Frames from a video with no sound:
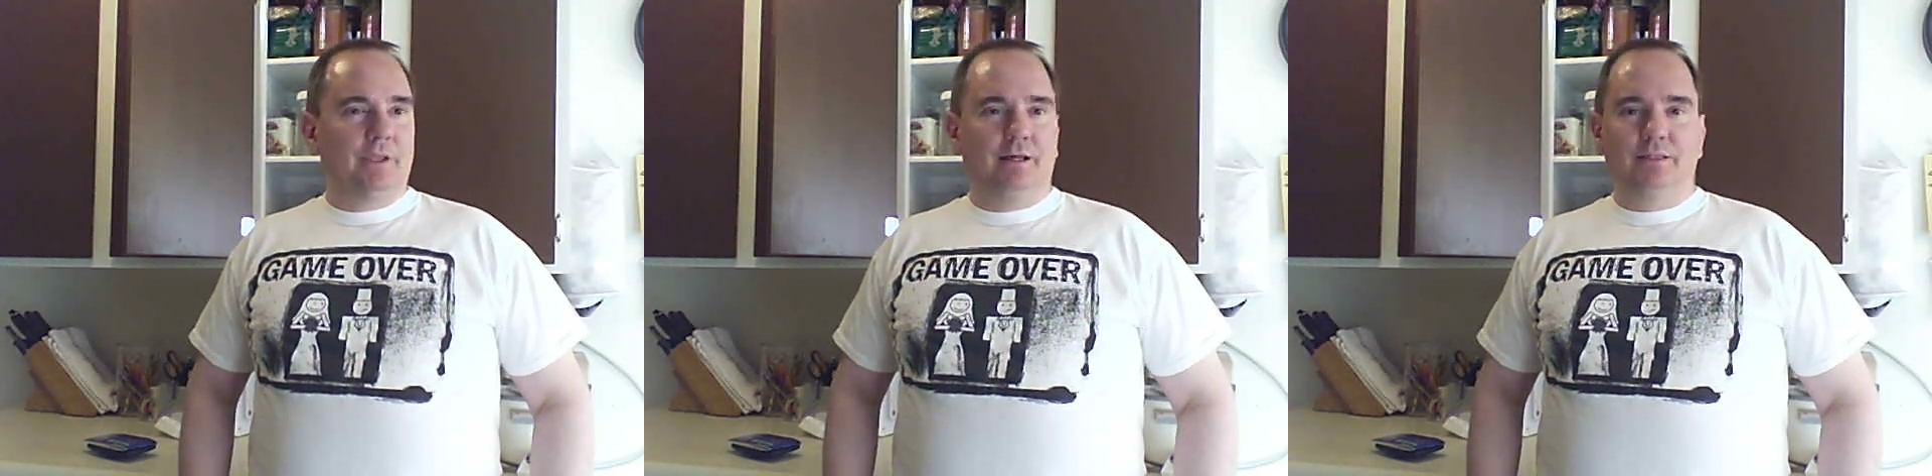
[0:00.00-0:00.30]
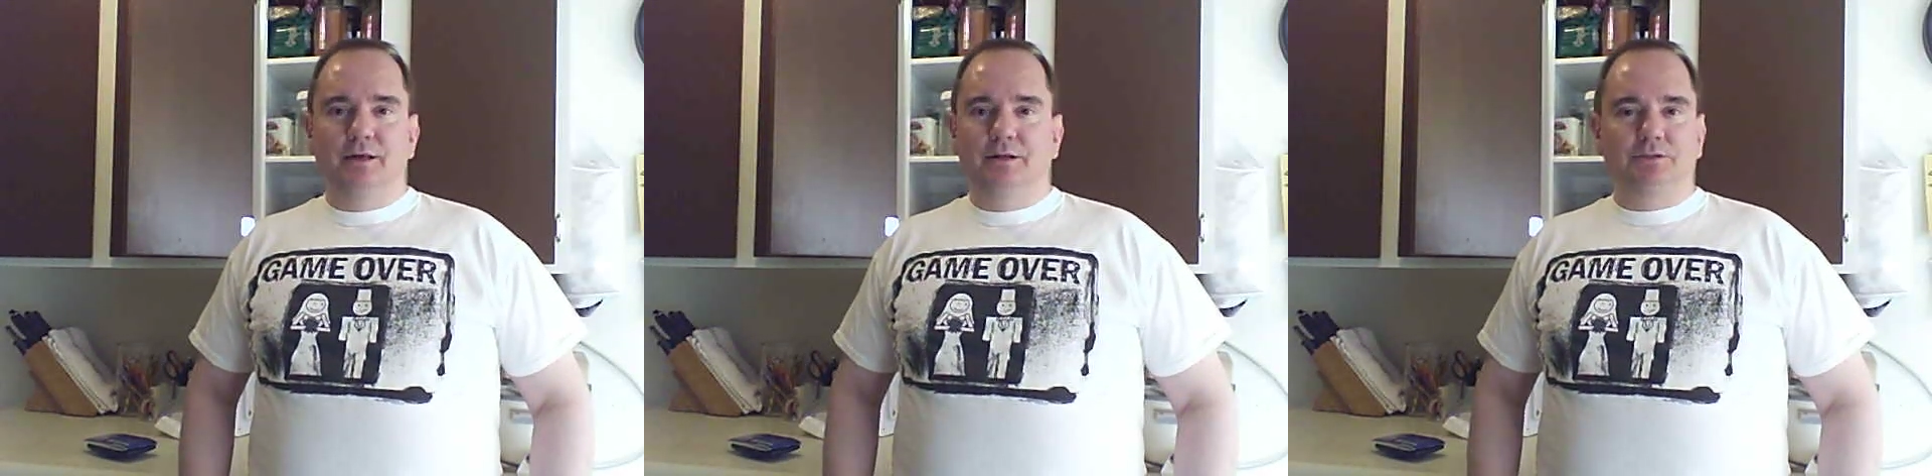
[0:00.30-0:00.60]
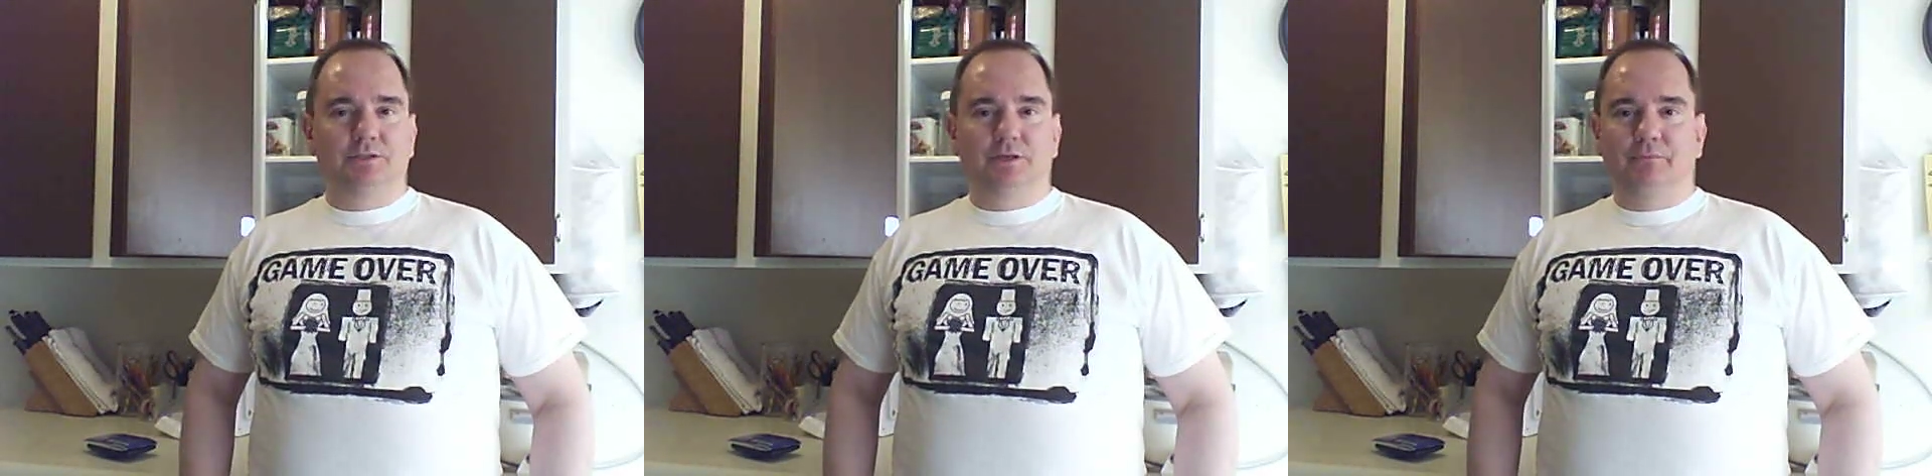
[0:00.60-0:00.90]
and then
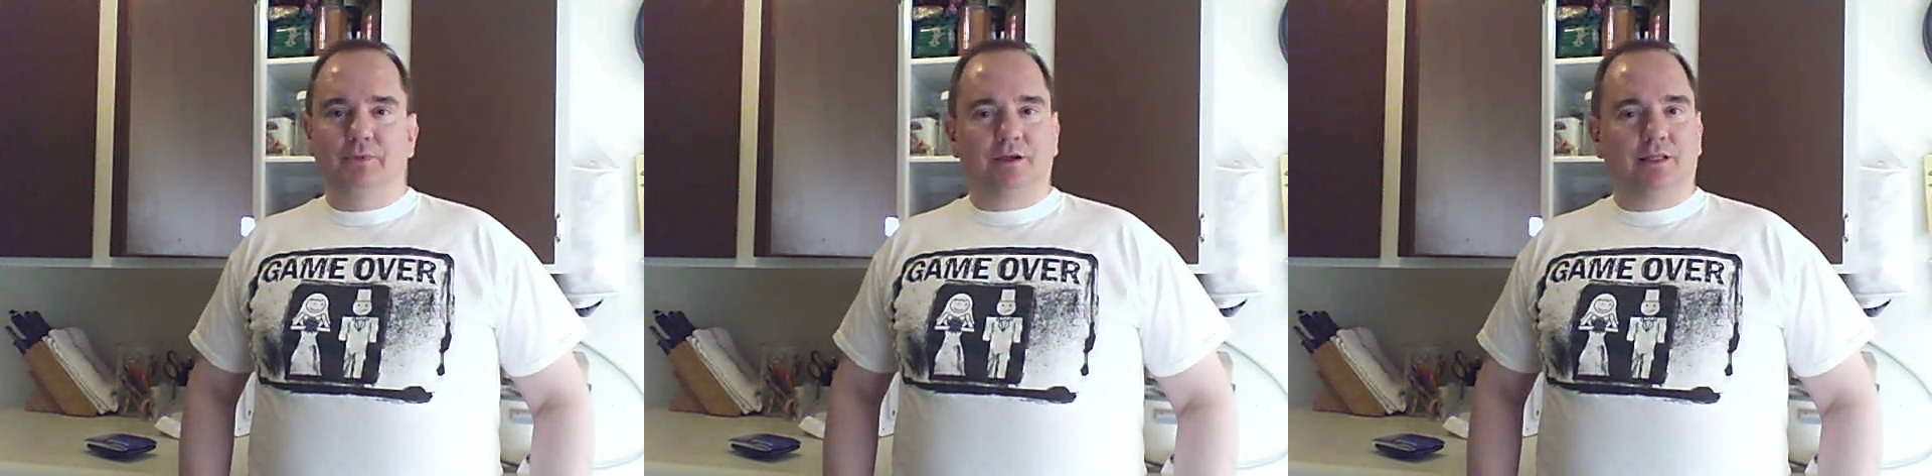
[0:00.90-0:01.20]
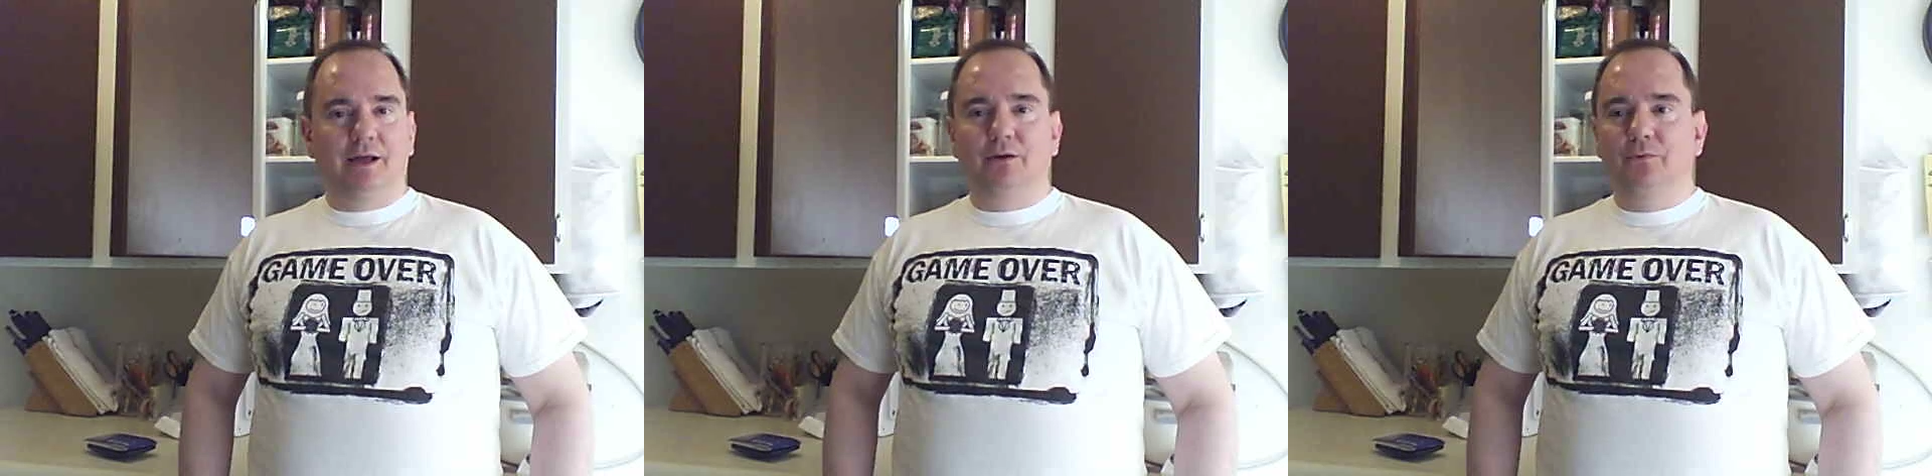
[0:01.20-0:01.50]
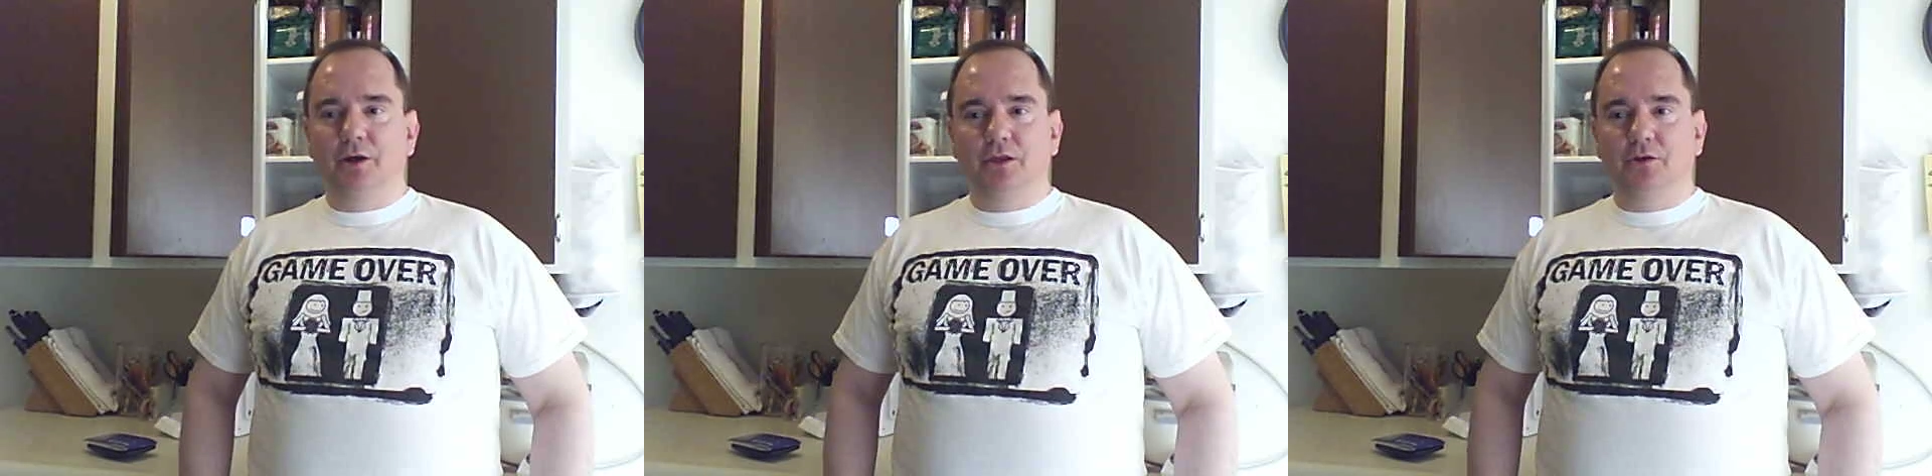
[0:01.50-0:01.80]
it's something like what